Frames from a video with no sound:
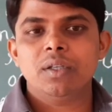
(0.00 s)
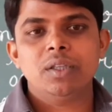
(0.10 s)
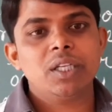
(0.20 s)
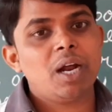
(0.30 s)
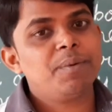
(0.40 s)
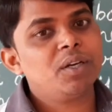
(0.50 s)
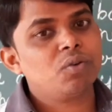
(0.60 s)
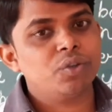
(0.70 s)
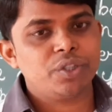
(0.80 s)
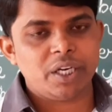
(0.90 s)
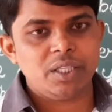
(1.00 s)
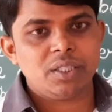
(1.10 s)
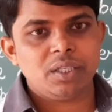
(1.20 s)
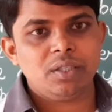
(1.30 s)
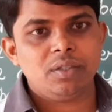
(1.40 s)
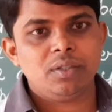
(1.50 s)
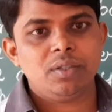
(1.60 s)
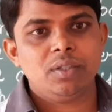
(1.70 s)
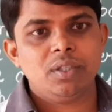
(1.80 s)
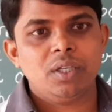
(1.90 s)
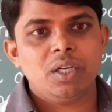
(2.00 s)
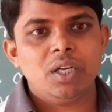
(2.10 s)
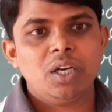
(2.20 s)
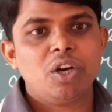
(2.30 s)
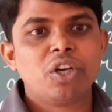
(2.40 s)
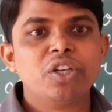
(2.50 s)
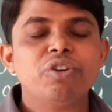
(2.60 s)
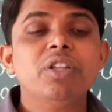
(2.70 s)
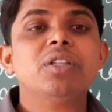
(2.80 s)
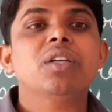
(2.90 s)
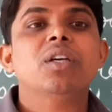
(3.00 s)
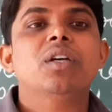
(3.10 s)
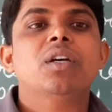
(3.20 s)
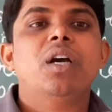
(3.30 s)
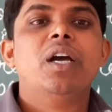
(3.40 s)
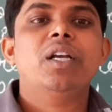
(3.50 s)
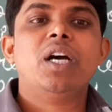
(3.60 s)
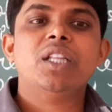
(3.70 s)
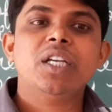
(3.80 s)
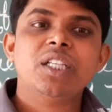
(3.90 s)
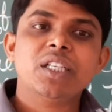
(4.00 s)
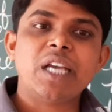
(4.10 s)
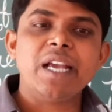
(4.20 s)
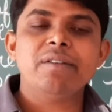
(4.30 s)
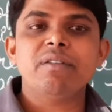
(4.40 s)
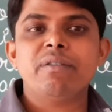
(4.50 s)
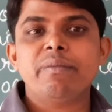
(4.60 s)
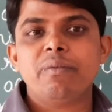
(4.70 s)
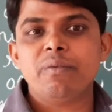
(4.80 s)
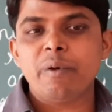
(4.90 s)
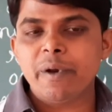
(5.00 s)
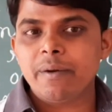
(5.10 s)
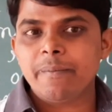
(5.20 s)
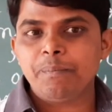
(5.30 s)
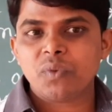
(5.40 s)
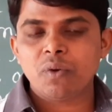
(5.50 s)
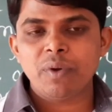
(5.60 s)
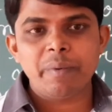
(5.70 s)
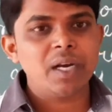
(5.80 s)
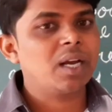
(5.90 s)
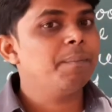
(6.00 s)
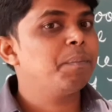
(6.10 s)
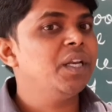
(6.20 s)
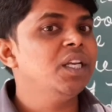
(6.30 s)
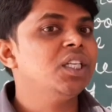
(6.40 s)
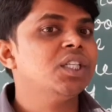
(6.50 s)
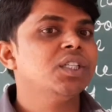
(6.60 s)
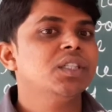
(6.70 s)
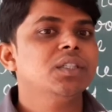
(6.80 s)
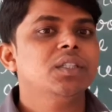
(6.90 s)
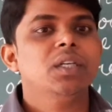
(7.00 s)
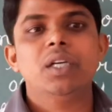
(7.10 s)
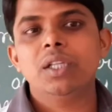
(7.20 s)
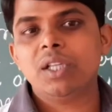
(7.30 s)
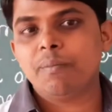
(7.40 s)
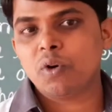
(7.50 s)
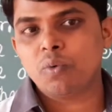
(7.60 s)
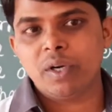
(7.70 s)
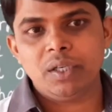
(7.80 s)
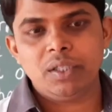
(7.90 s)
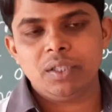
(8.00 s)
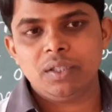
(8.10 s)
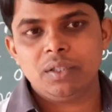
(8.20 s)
then after question answer. Okay, students, and other exercises we will complete in the book only.